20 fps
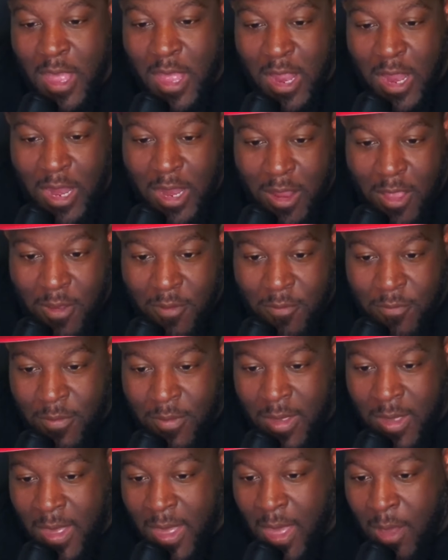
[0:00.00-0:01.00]
Love
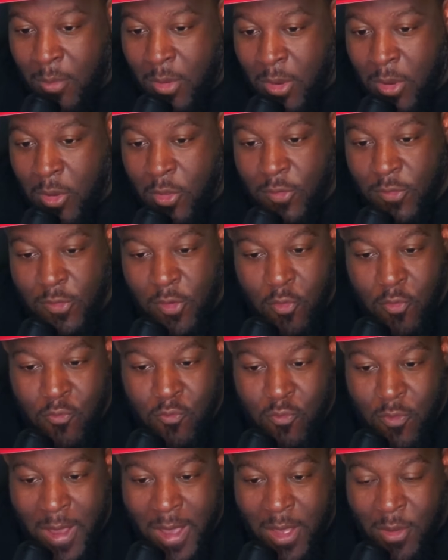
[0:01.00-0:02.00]
how it looks
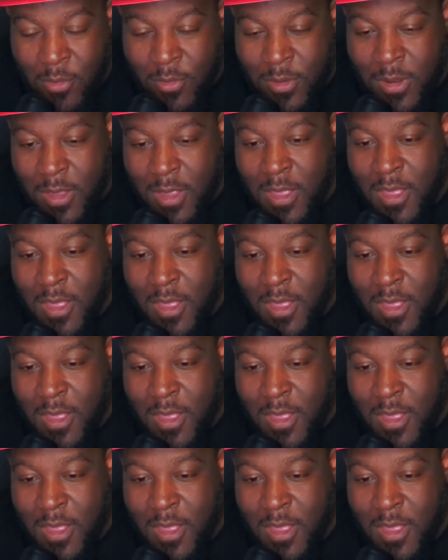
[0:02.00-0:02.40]
around